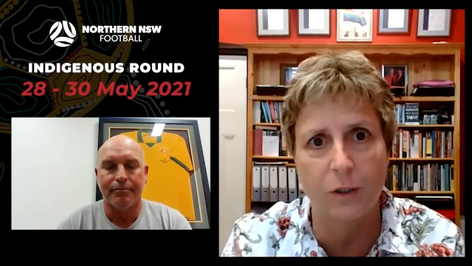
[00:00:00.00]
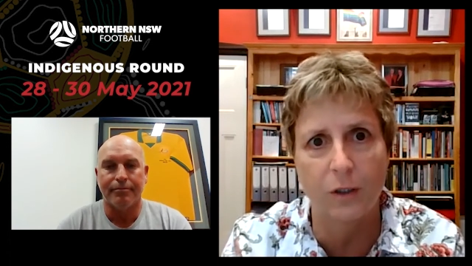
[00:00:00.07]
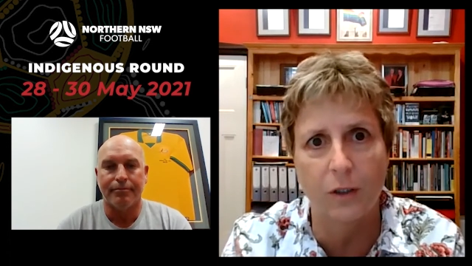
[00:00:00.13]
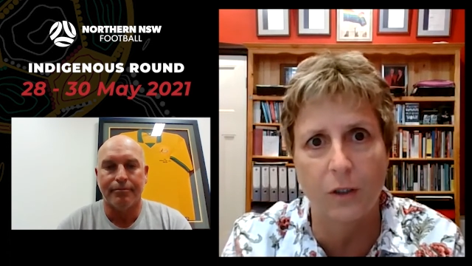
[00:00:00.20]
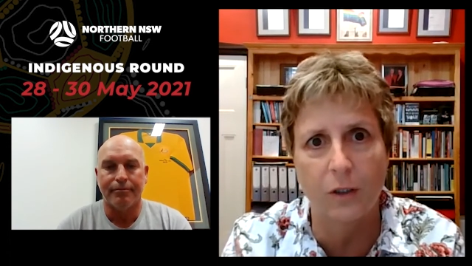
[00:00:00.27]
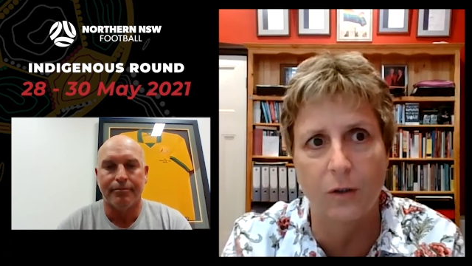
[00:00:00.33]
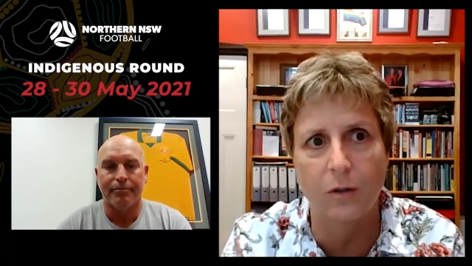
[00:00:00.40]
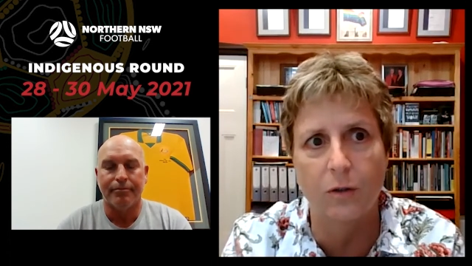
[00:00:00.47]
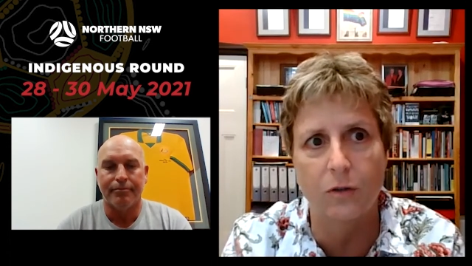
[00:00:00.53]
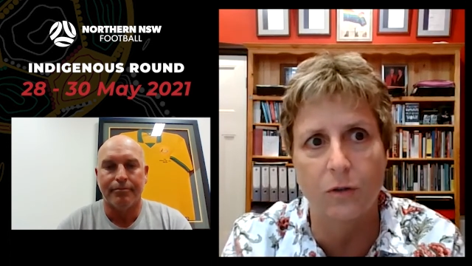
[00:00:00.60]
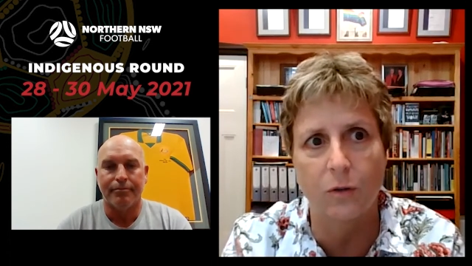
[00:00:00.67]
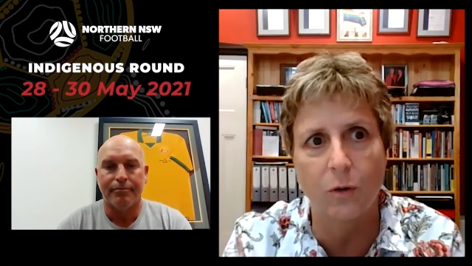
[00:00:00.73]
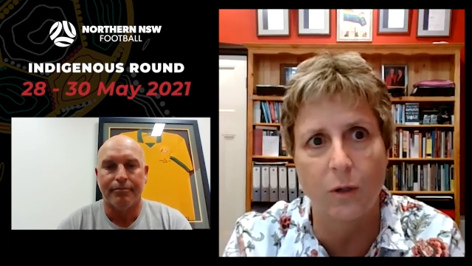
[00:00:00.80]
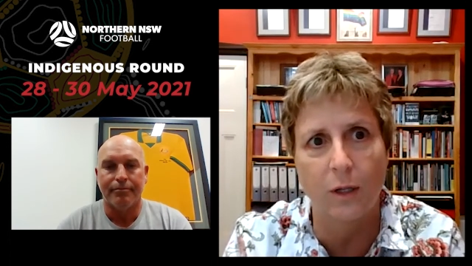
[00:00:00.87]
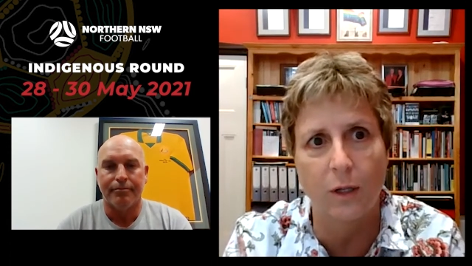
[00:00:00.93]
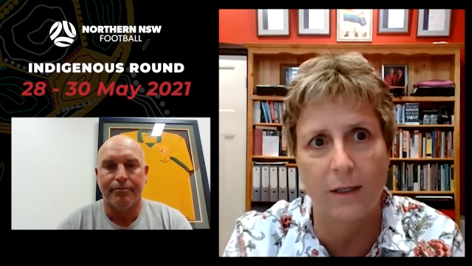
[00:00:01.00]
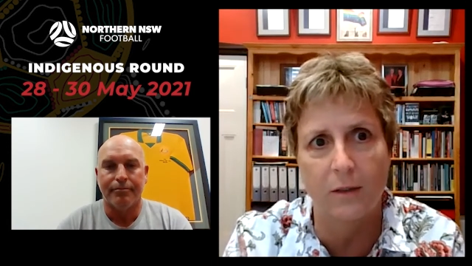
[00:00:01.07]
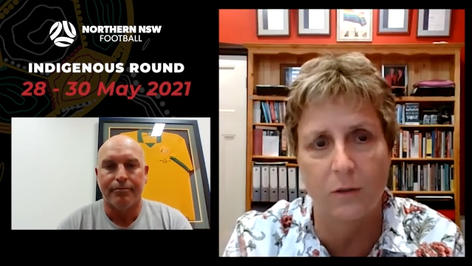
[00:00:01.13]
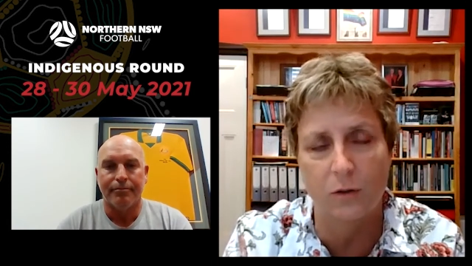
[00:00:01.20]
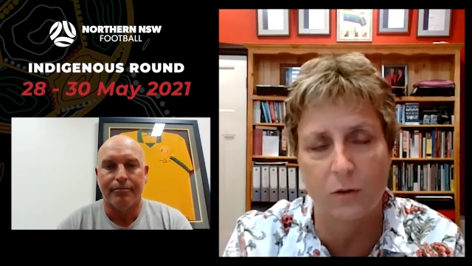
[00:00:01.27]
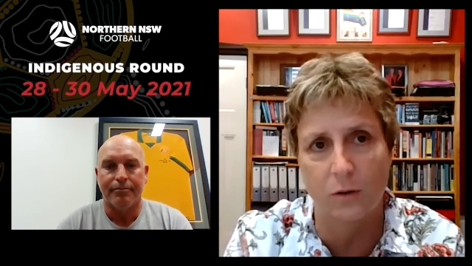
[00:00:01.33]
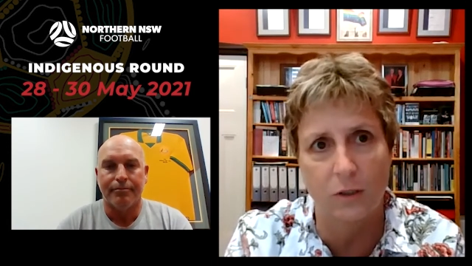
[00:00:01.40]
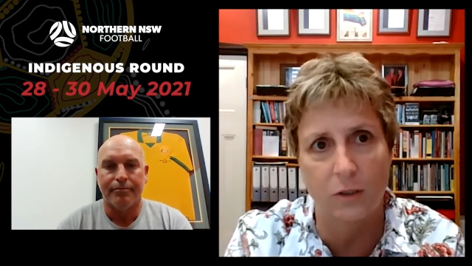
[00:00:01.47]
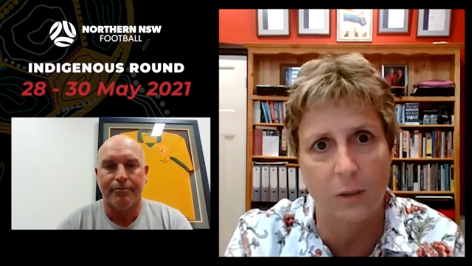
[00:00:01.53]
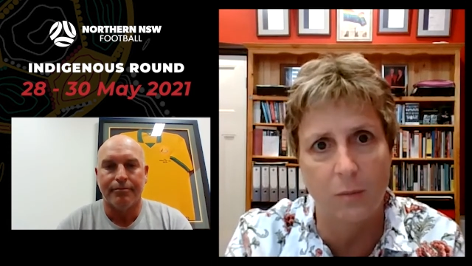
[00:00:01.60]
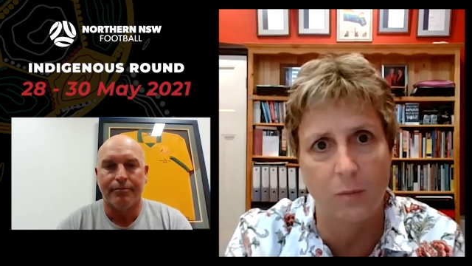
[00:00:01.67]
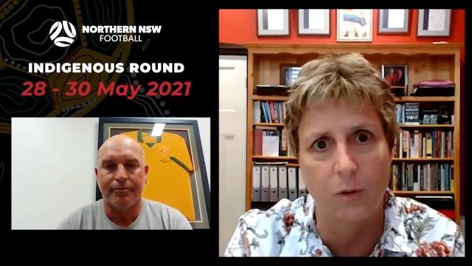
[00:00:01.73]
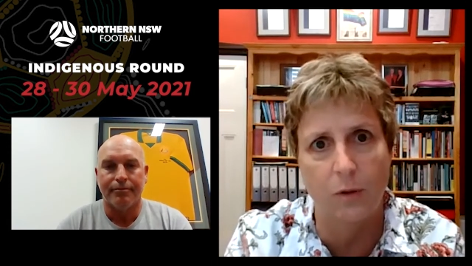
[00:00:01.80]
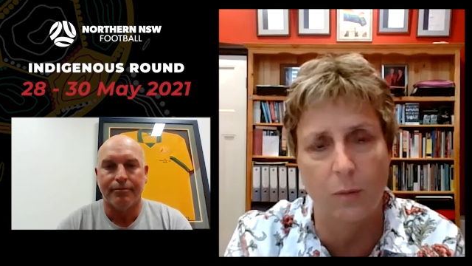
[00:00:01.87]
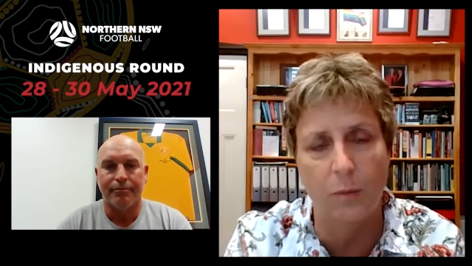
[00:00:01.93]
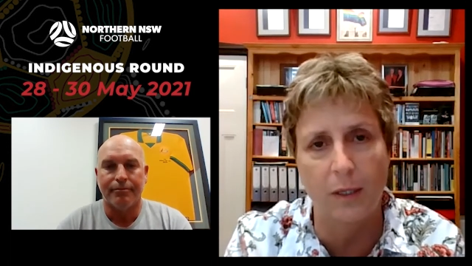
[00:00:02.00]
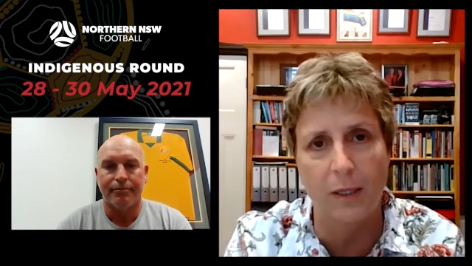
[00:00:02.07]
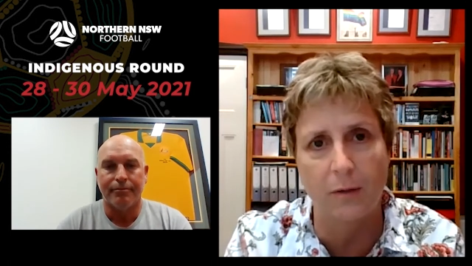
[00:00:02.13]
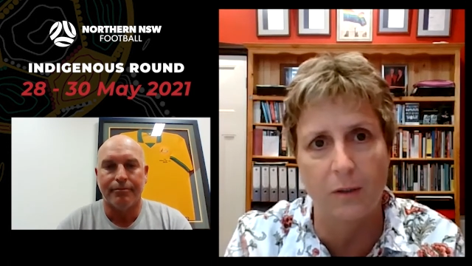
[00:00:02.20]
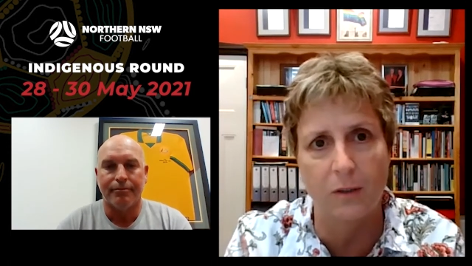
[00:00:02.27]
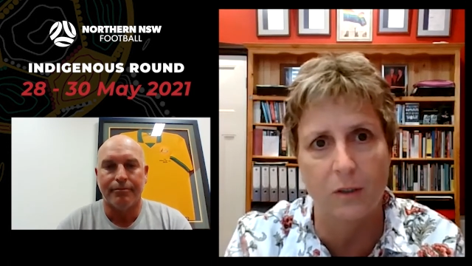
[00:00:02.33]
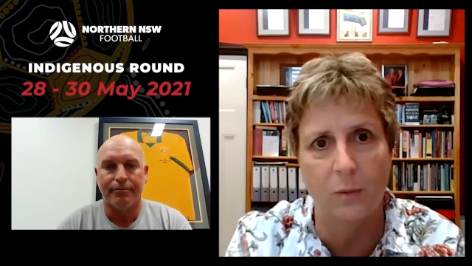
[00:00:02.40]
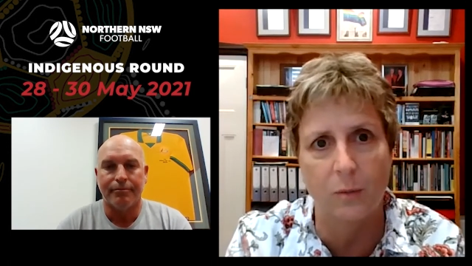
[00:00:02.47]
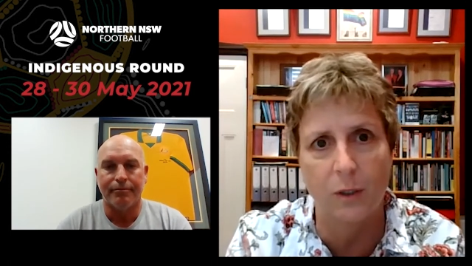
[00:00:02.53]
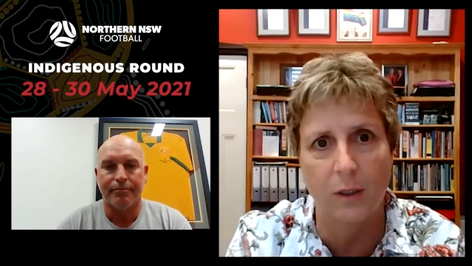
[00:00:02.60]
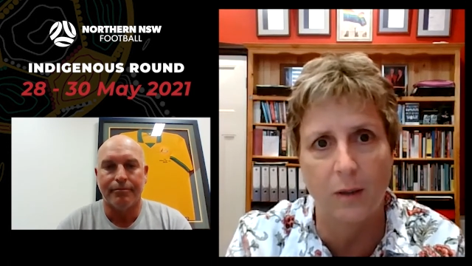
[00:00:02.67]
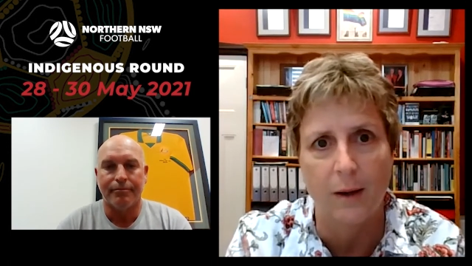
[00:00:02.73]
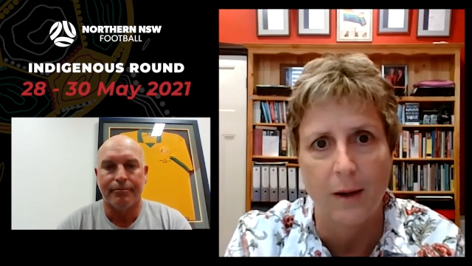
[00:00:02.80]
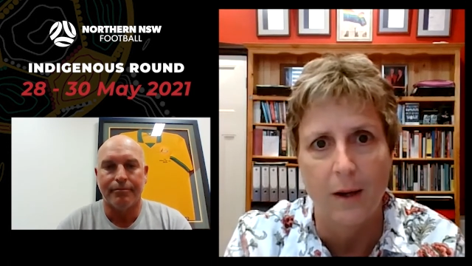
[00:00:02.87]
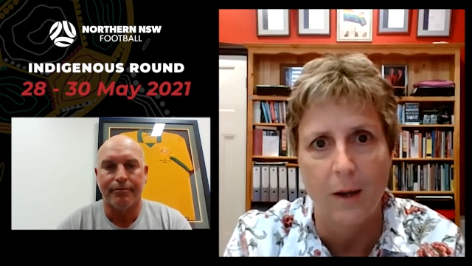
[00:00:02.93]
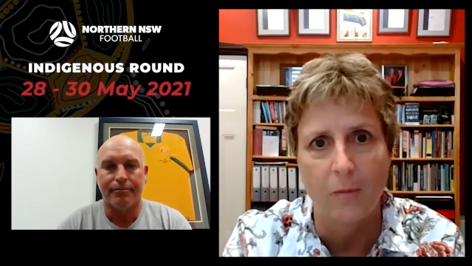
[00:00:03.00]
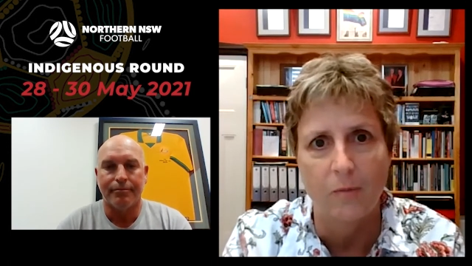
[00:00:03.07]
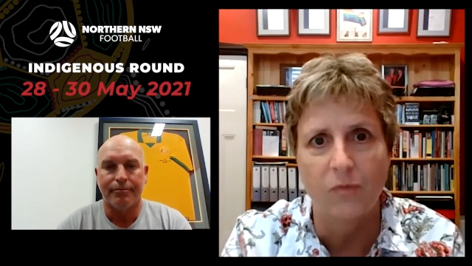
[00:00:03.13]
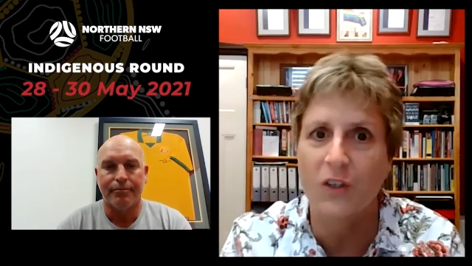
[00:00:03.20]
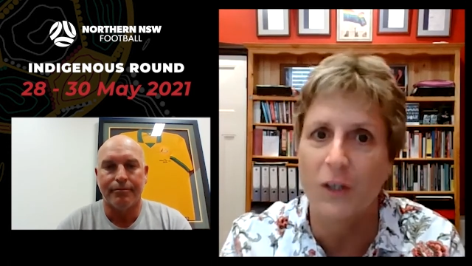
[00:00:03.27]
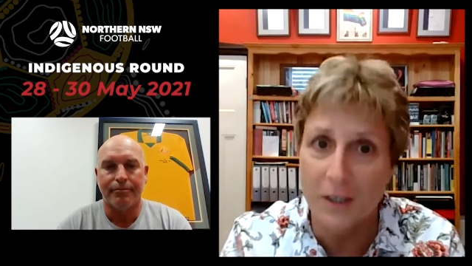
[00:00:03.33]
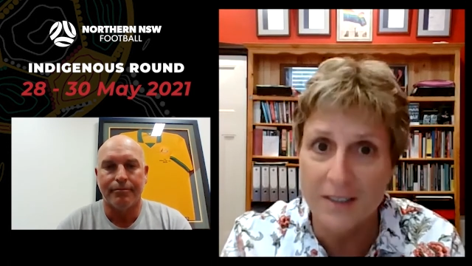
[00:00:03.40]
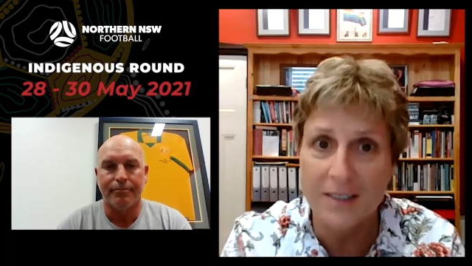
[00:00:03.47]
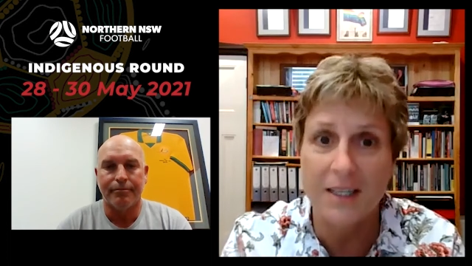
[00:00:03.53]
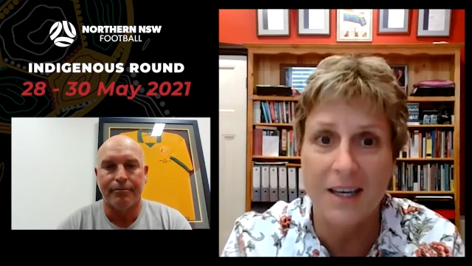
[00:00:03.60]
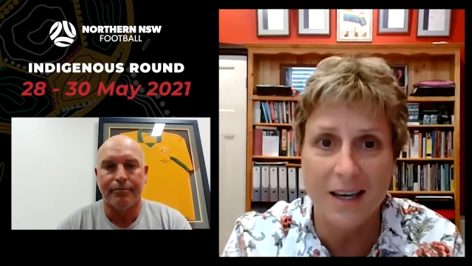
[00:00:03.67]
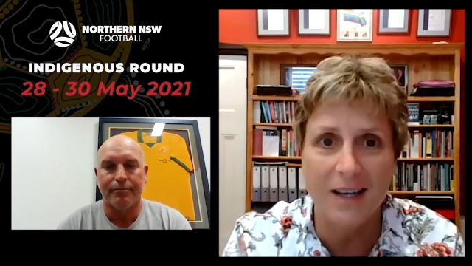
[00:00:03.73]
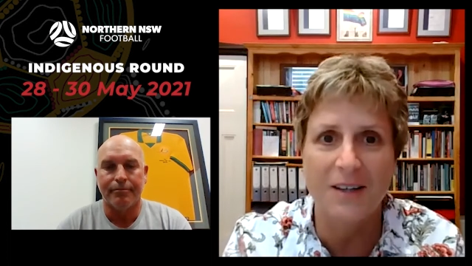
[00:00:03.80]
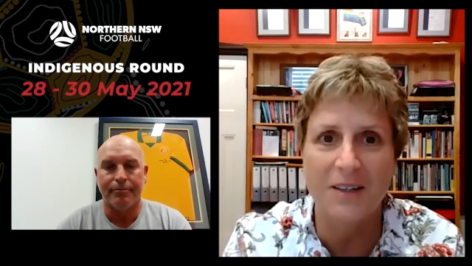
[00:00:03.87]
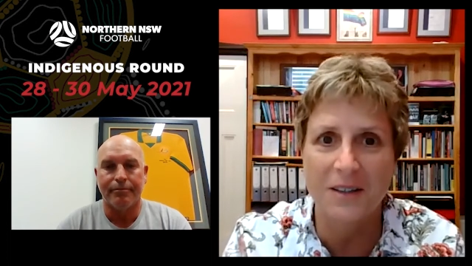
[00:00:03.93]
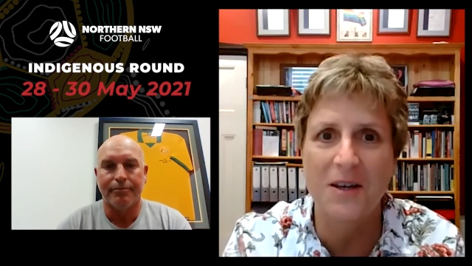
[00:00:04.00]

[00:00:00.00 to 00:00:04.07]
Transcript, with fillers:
Speaker 1: the girls all had sort of similar appearance to me. Turns out